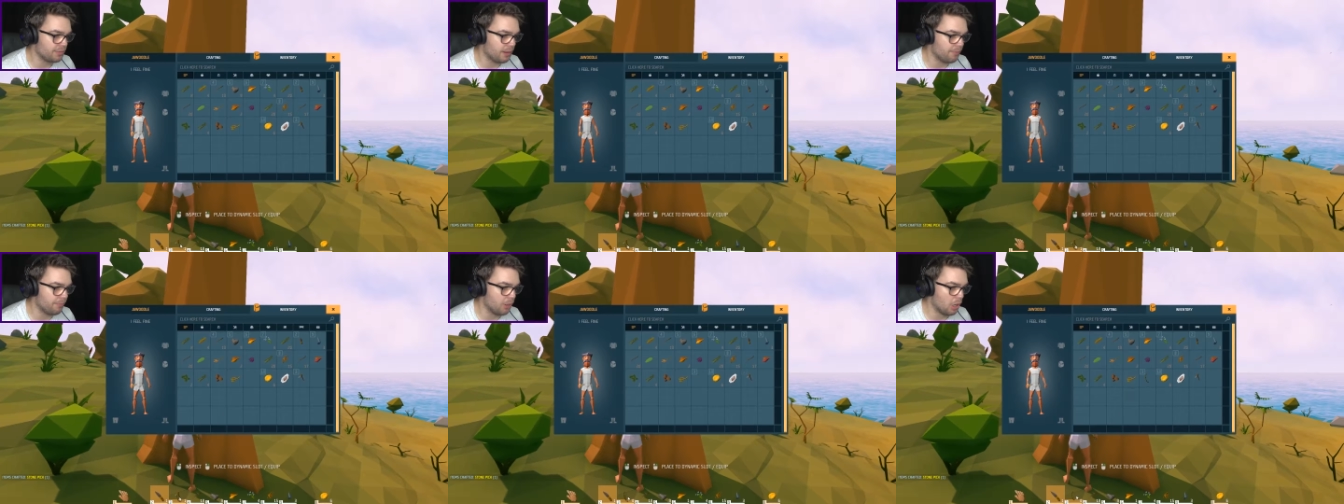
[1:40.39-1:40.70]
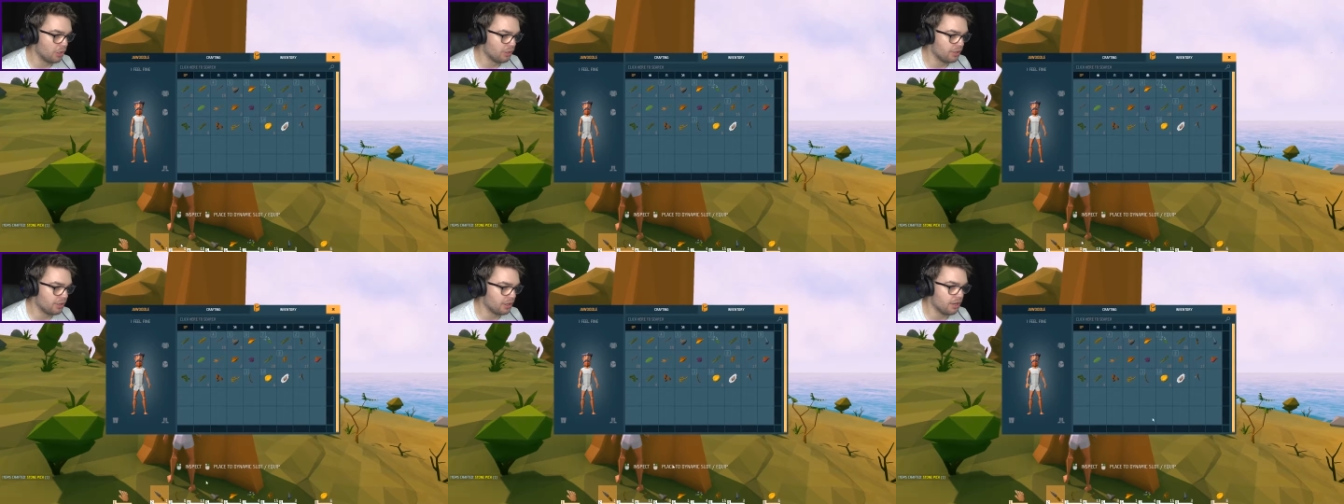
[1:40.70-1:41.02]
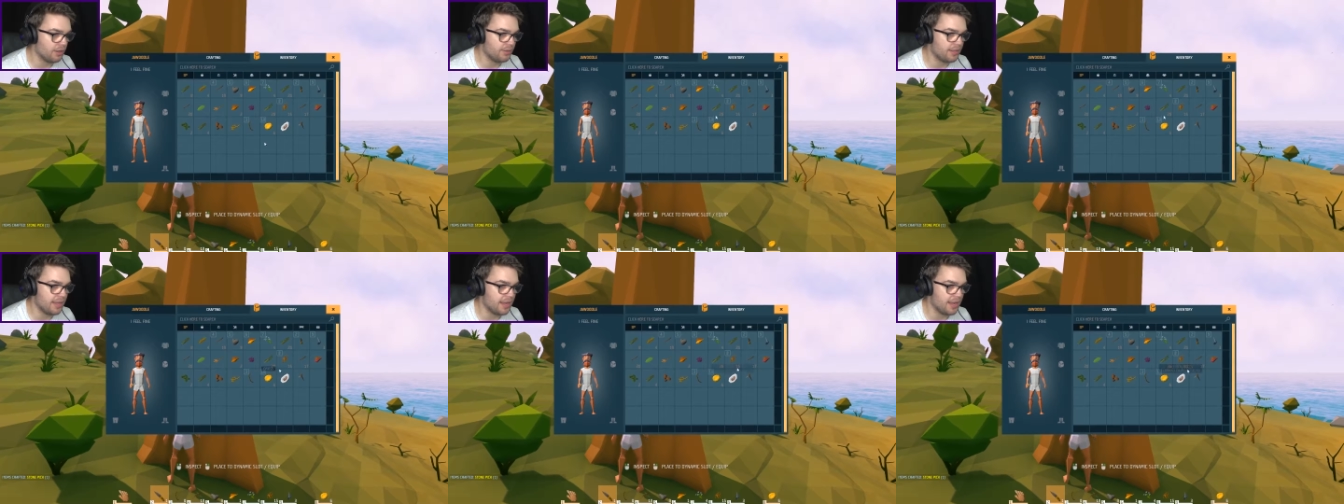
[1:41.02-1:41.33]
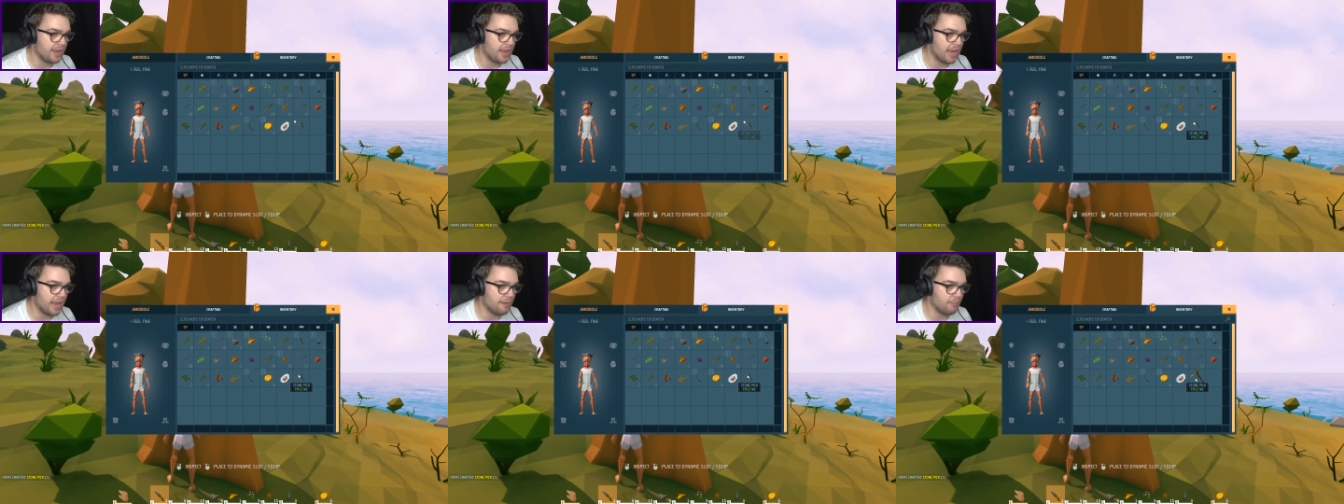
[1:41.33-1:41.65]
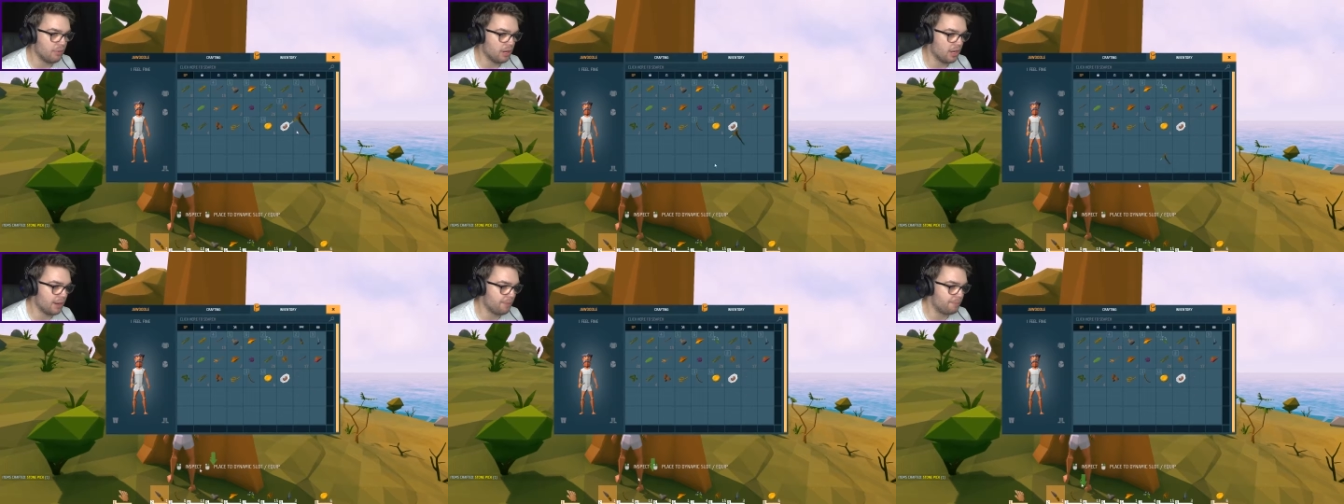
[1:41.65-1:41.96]
bow can go there, and
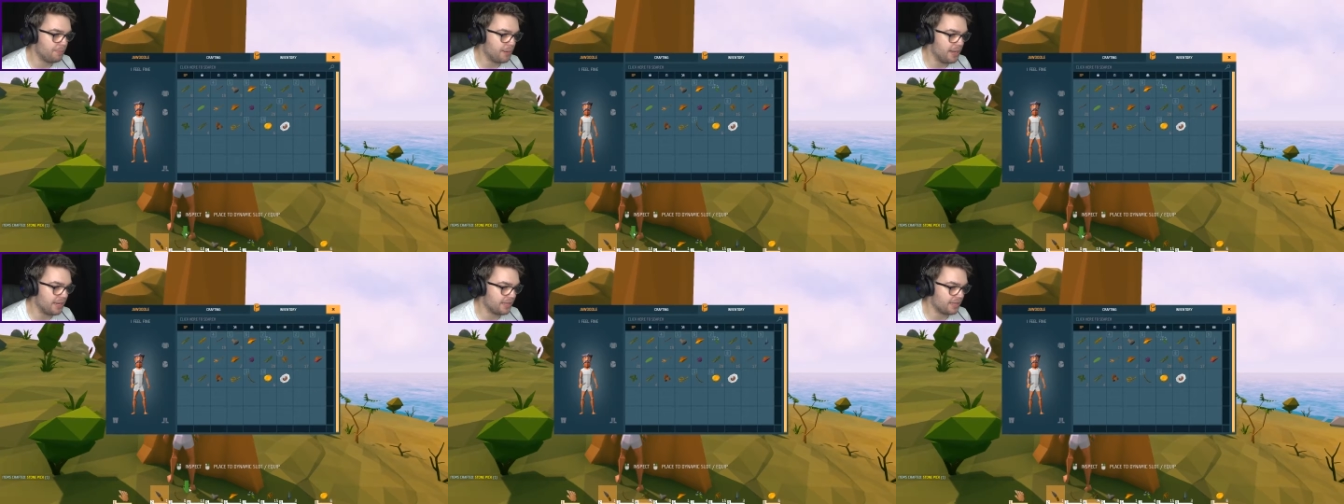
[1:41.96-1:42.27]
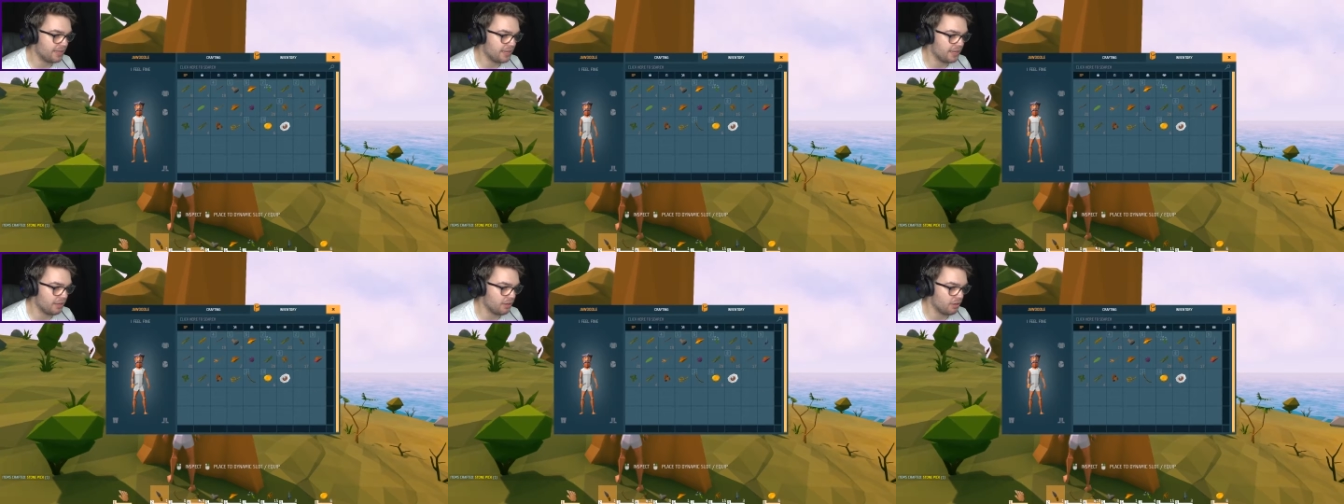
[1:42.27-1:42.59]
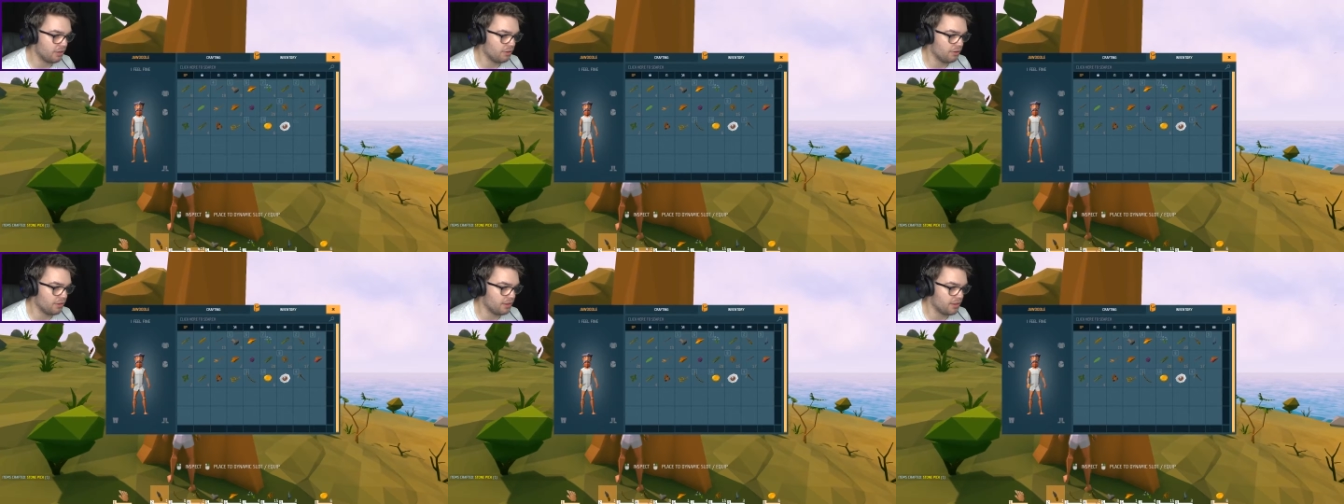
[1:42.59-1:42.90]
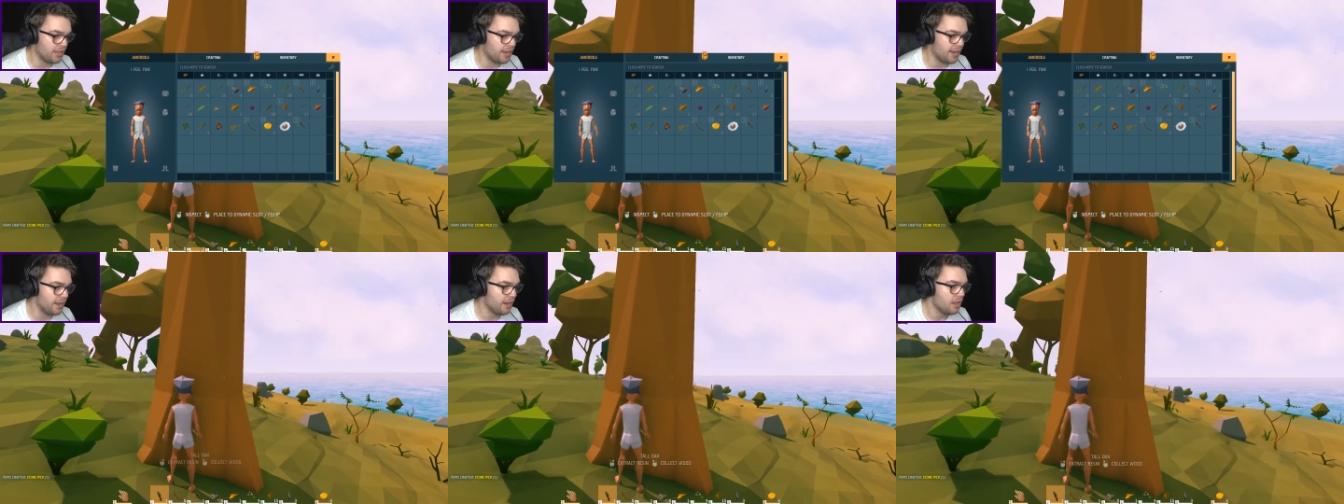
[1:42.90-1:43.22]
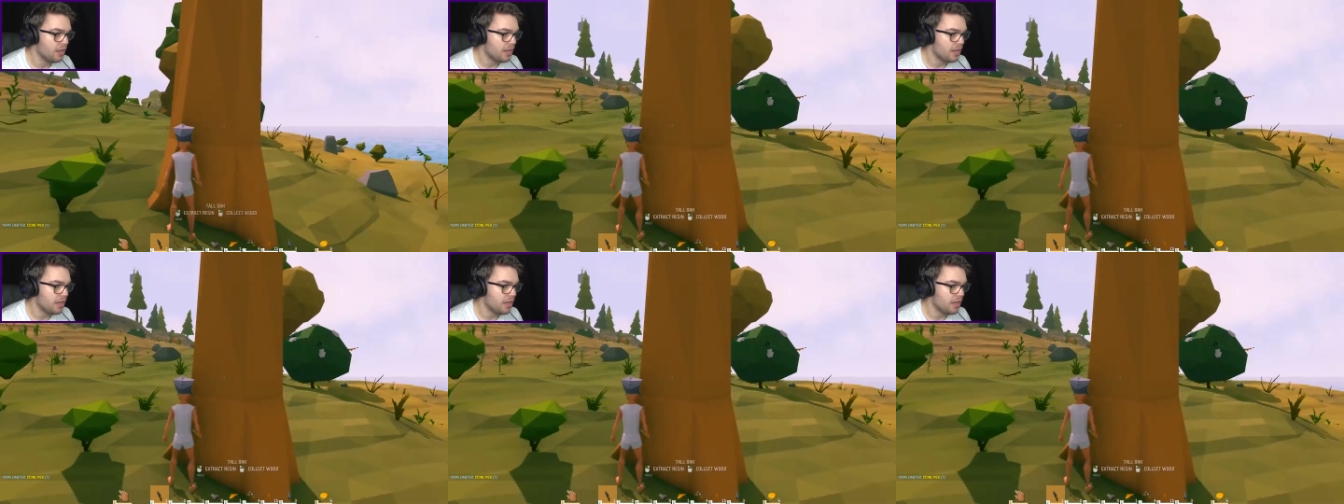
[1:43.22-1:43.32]
my pick can go there.